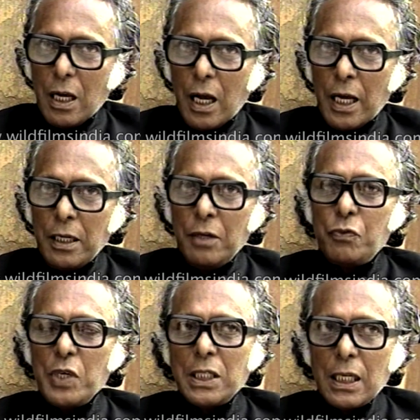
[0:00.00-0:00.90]
And
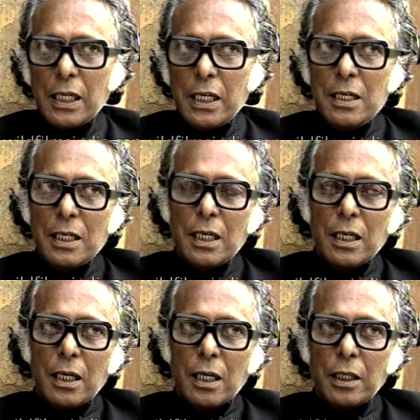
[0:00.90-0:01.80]
interestingly,
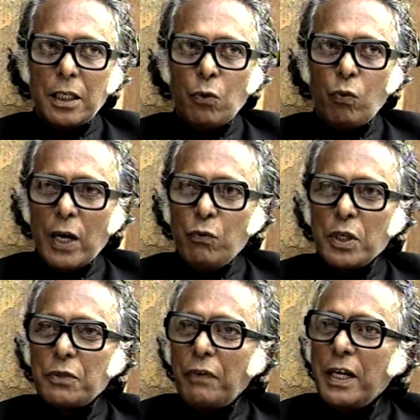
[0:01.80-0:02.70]
the wife
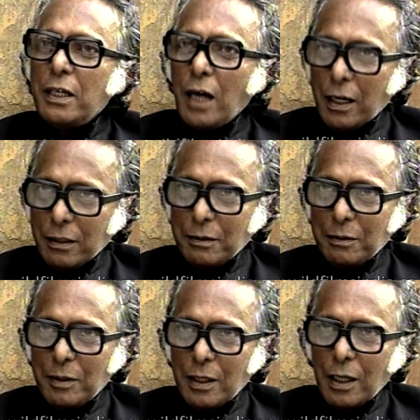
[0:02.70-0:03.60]
was very young
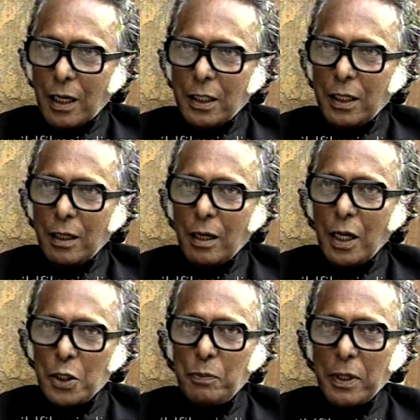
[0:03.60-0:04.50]
and the
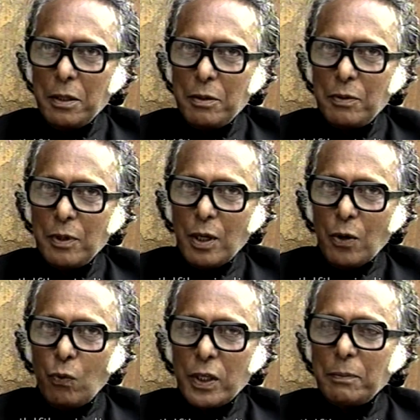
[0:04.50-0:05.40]
husband
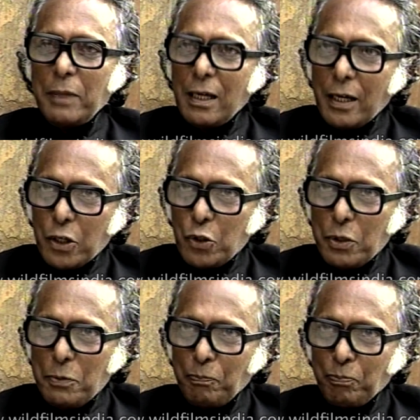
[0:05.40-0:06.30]
was middle-aged,
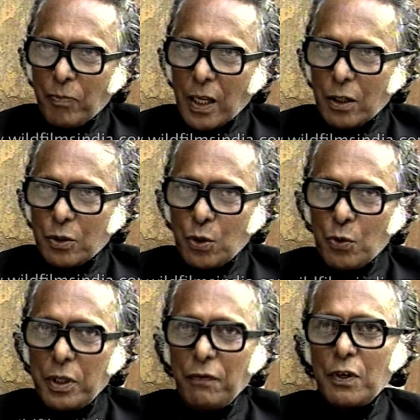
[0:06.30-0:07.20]
so
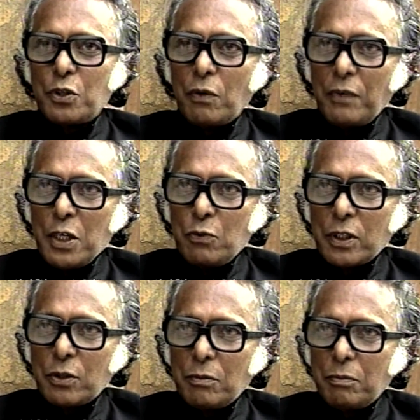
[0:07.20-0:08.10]
difference of age was